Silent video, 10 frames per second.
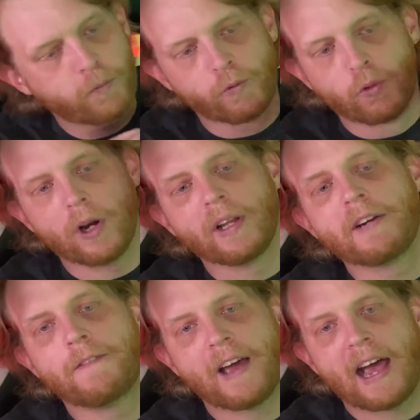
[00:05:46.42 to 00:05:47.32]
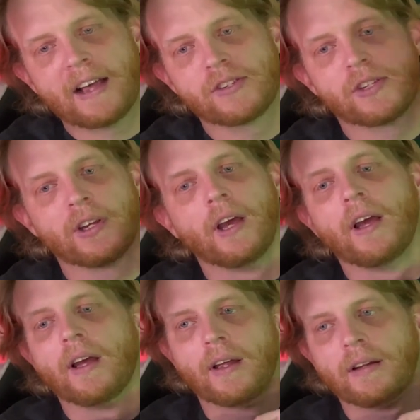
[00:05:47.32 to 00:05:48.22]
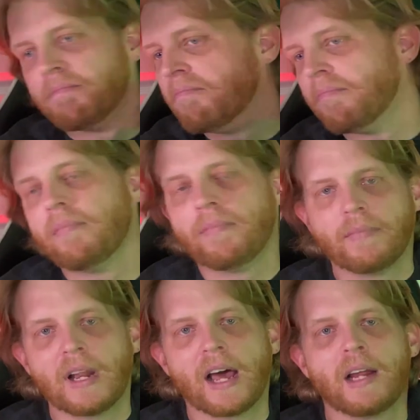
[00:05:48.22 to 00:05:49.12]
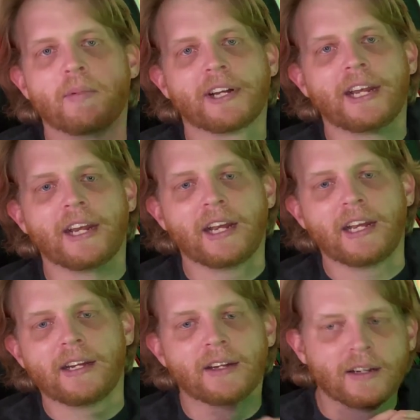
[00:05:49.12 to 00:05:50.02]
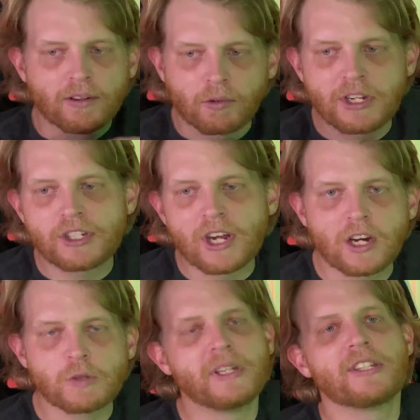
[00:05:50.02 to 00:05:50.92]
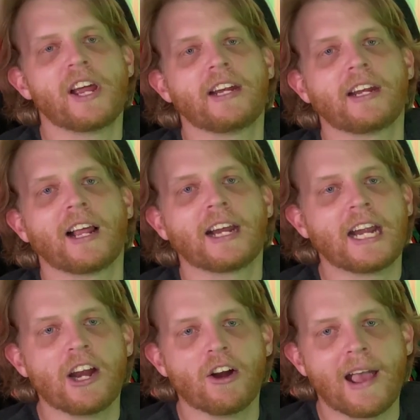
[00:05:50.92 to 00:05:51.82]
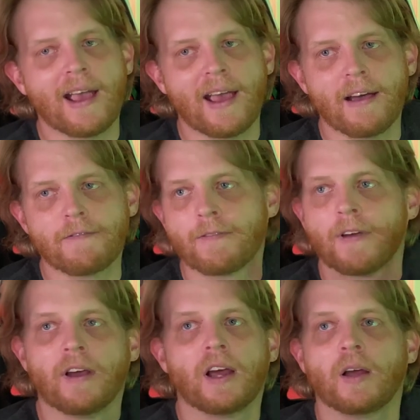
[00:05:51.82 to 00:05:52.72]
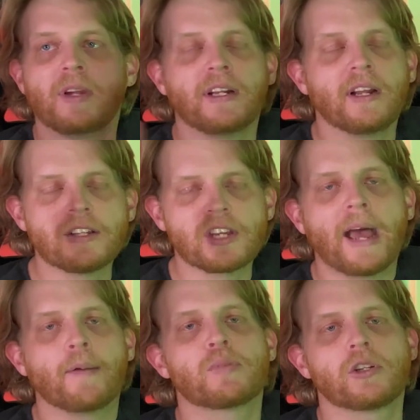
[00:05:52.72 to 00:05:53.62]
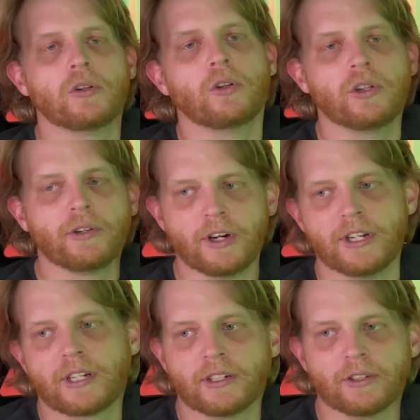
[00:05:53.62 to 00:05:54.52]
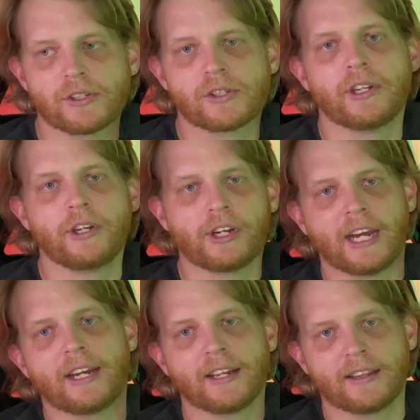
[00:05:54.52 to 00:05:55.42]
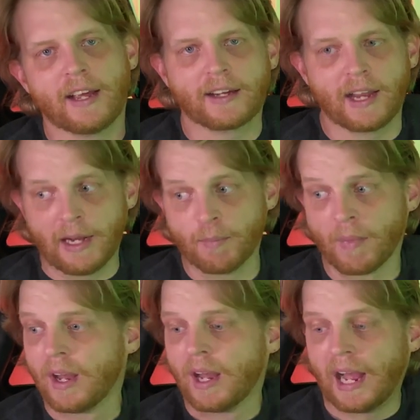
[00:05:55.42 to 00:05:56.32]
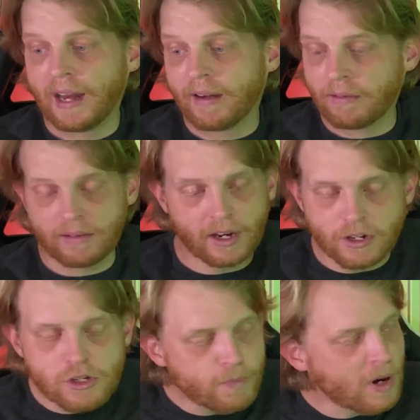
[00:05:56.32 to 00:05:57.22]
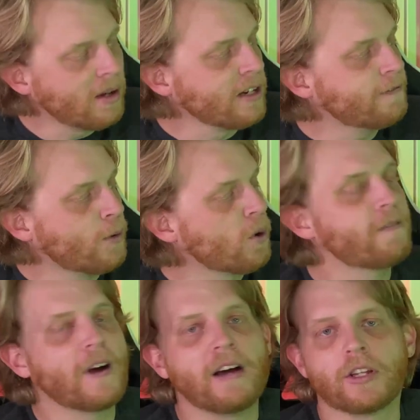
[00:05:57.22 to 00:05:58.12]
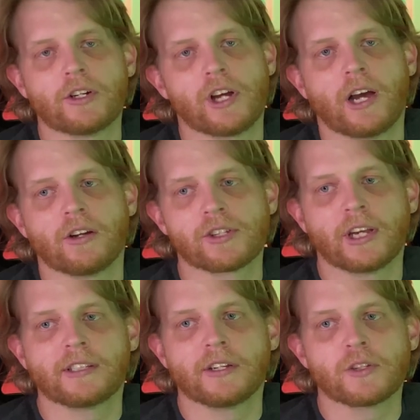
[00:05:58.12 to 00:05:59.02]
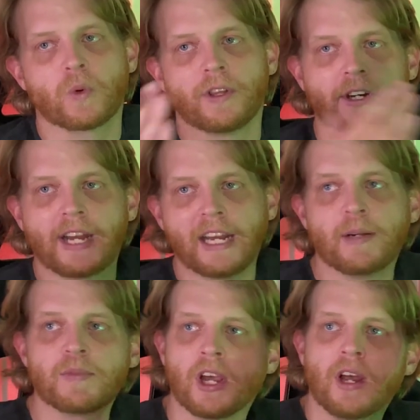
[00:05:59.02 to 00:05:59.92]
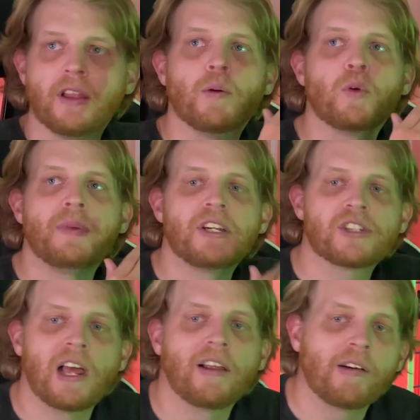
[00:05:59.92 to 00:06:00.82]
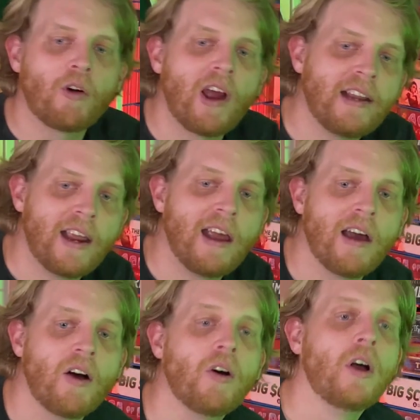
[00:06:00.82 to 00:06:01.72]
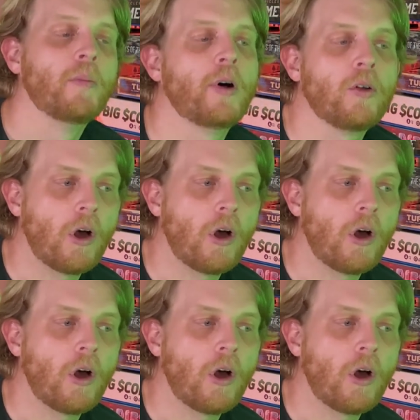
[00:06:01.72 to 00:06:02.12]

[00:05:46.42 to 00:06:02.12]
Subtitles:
really fast. Not able to get any. Restock's been taking like a year and a half. I mean, it's absolutely ridiculous that you can't get that game. And there's probably 4 or 5 other titles like this where they're games that would be selling right now, both